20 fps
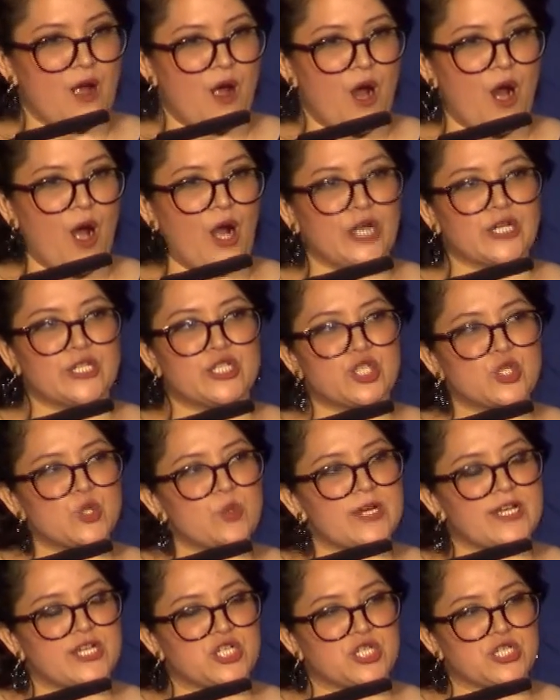our
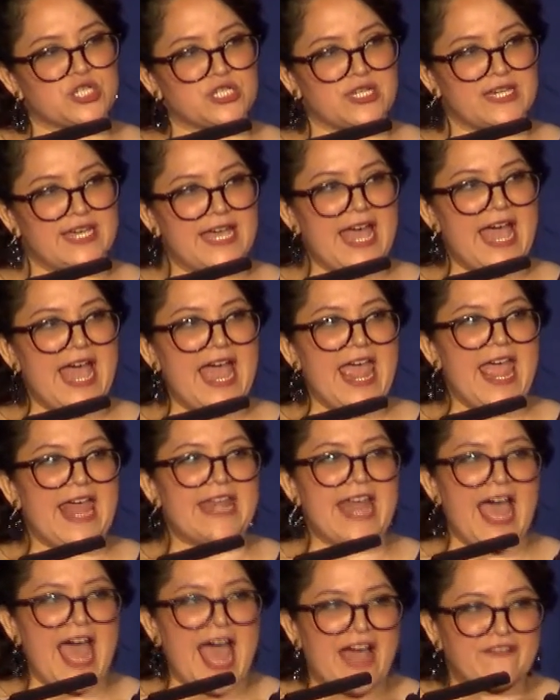Jewish and
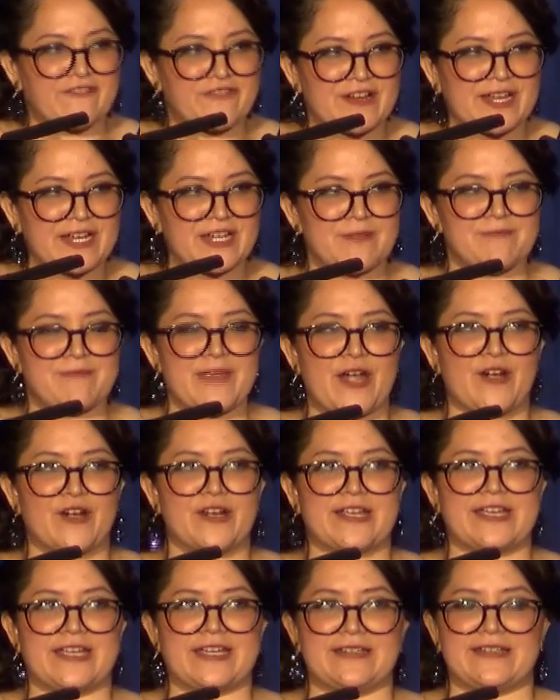African
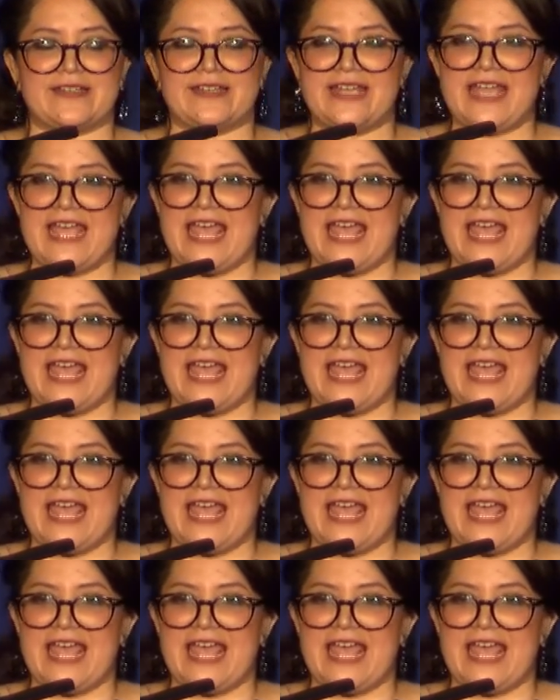American